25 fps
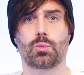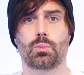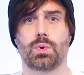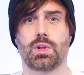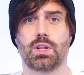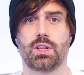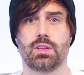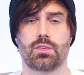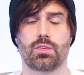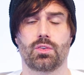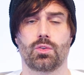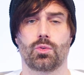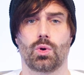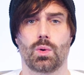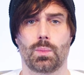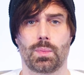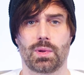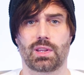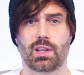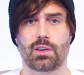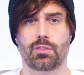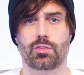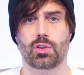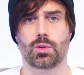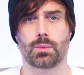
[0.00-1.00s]
Please
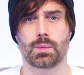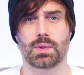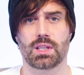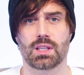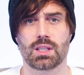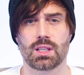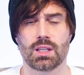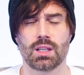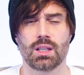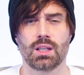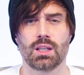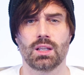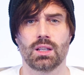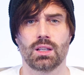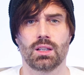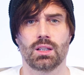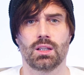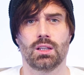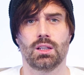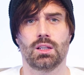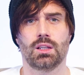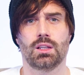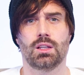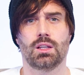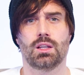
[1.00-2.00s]
repeat after me.
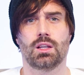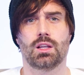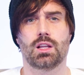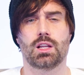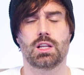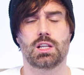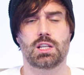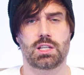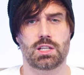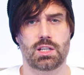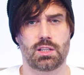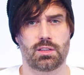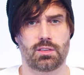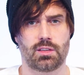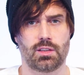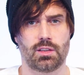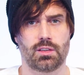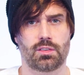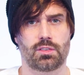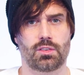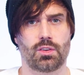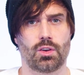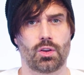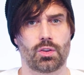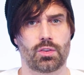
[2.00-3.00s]
J'étais
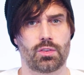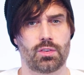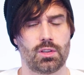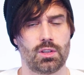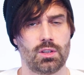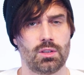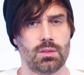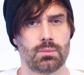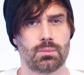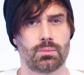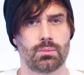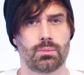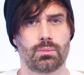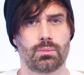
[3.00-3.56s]
sorti.